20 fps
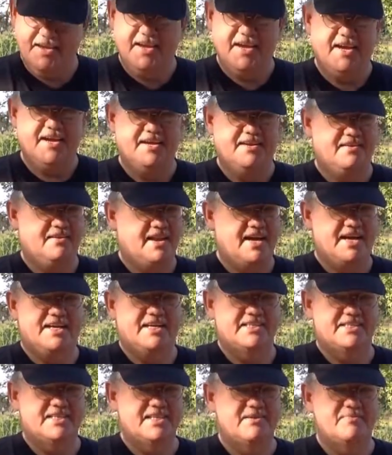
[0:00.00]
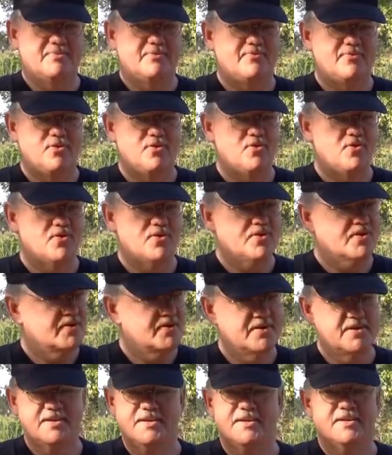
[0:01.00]
And like I said before,
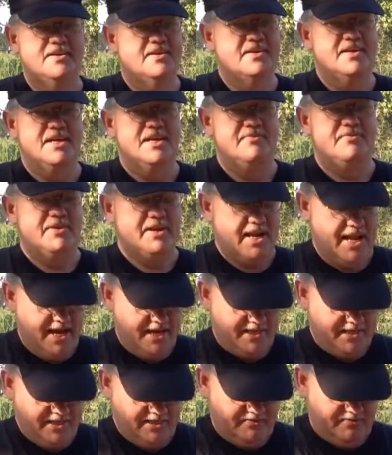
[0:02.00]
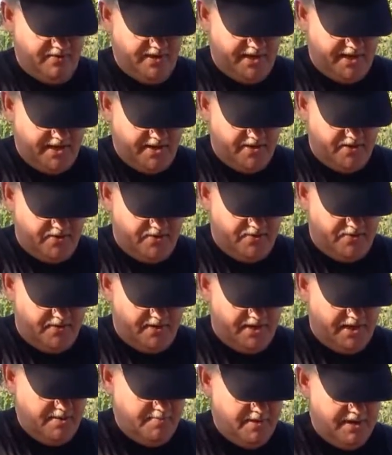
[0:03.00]
if you like this video,
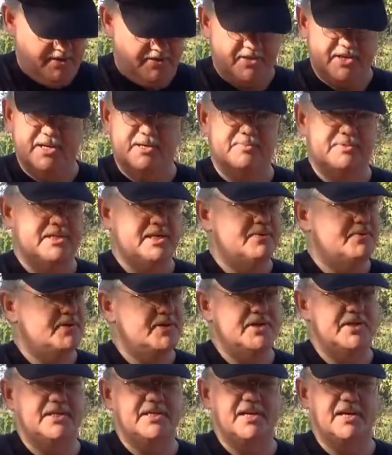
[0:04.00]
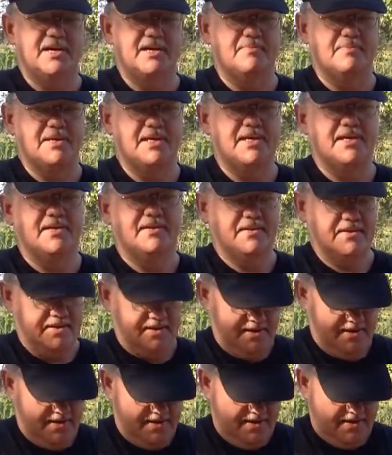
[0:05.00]
give me a thumbs up, good comment
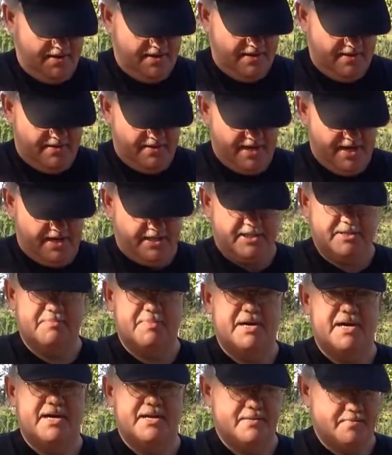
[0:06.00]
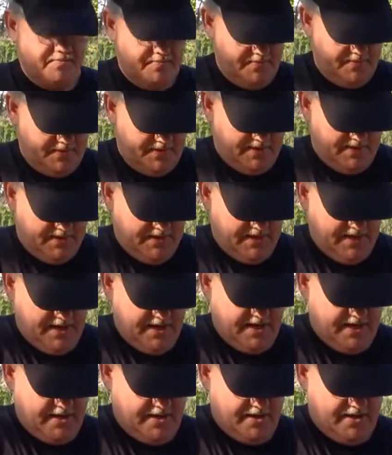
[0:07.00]
down at the bottom,
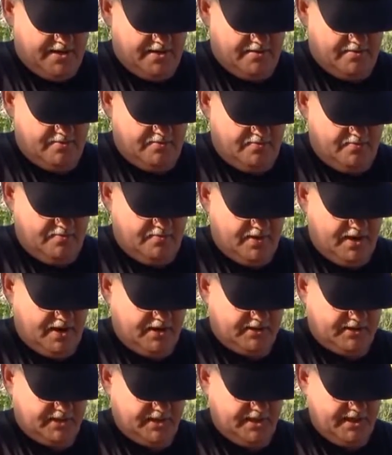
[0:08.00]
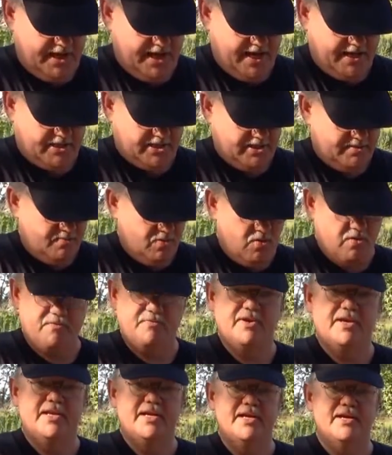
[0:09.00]
and I'll send out some more
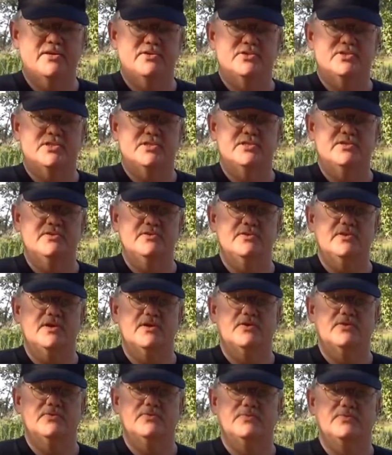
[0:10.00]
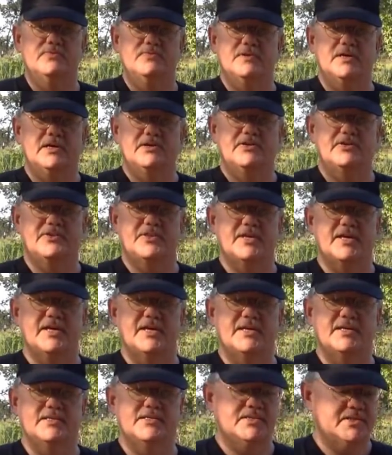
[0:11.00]
videos soon on other
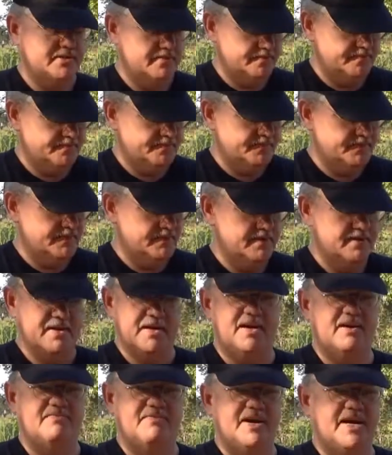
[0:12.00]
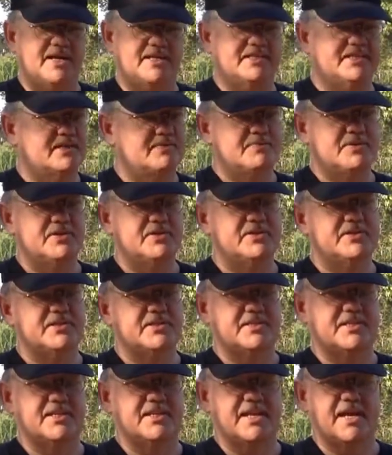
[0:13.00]
things, I'll find something good to
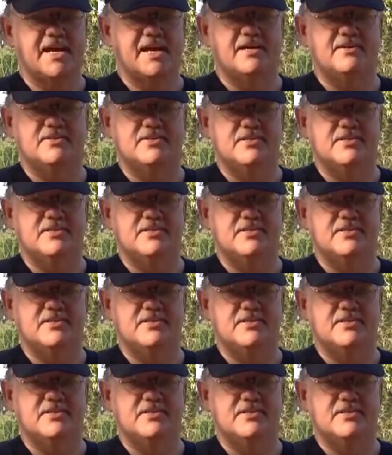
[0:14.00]
send out.